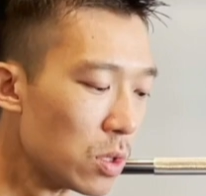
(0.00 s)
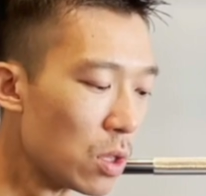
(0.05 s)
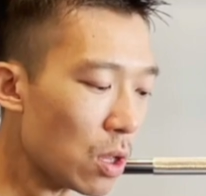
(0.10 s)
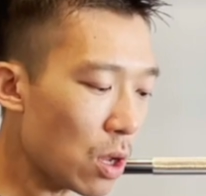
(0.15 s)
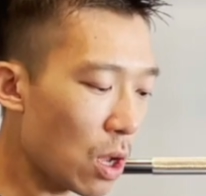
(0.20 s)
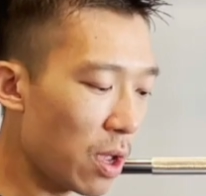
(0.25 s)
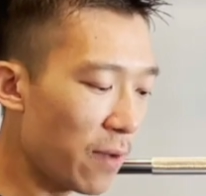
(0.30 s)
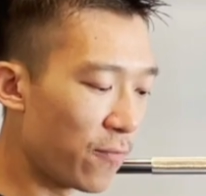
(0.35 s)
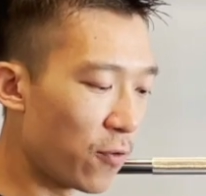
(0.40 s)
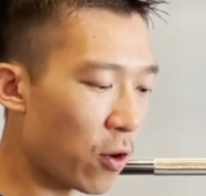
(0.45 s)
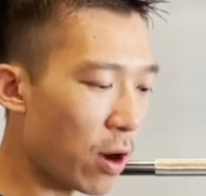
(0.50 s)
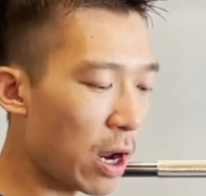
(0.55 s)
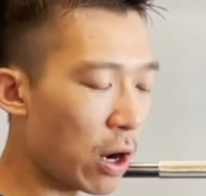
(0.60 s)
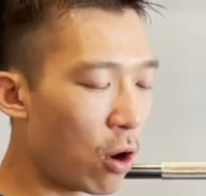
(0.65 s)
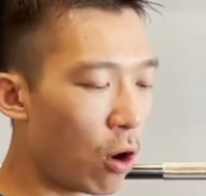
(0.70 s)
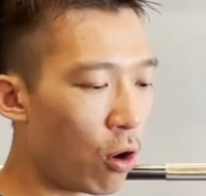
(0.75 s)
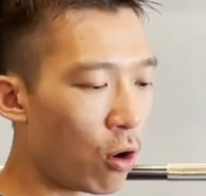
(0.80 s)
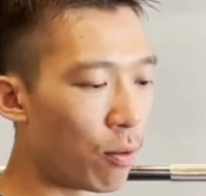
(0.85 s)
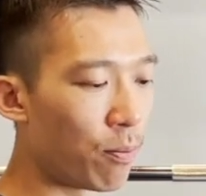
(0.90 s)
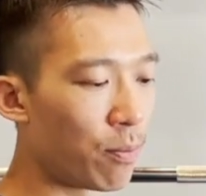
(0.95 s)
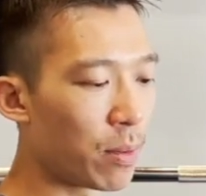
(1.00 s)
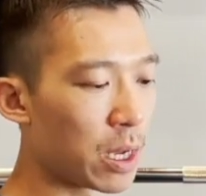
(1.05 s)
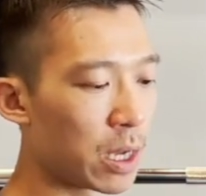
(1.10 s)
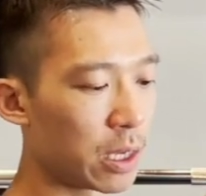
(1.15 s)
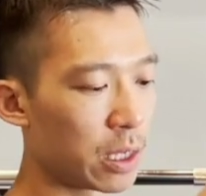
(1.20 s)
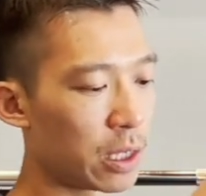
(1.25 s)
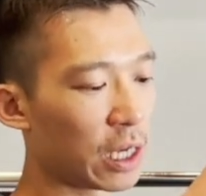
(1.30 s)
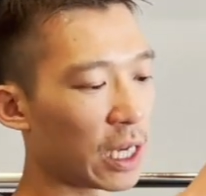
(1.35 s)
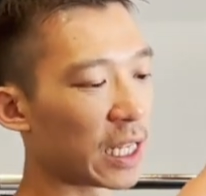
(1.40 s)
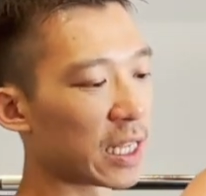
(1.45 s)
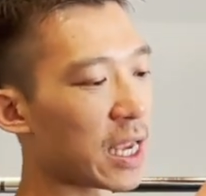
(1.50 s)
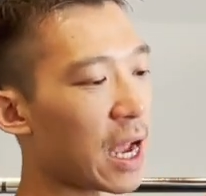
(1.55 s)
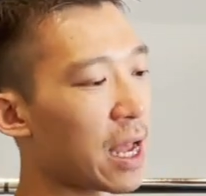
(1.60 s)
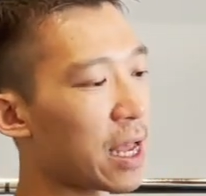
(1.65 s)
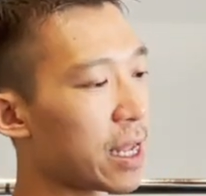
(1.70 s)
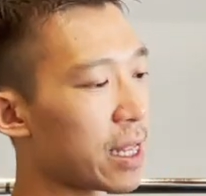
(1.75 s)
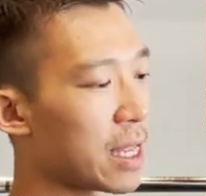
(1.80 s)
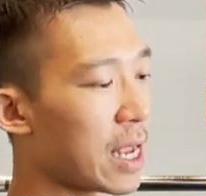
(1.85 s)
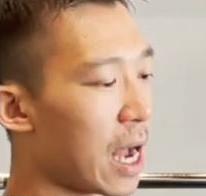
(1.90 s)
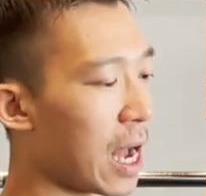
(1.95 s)
If you're at home, you can tie a
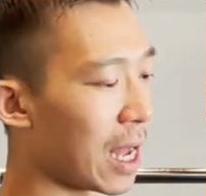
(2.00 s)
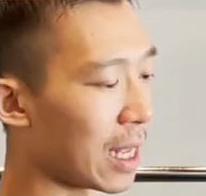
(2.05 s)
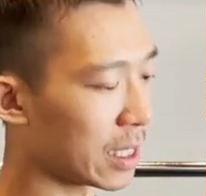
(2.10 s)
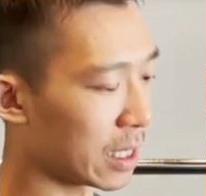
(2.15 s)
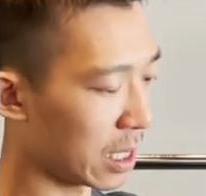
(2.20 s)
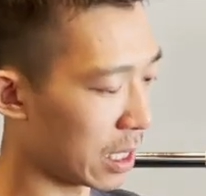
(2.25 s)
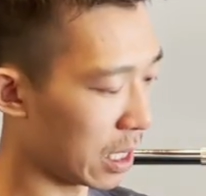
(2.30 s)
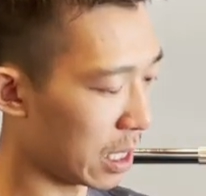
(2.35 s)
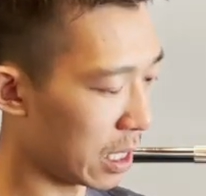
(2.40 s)
knot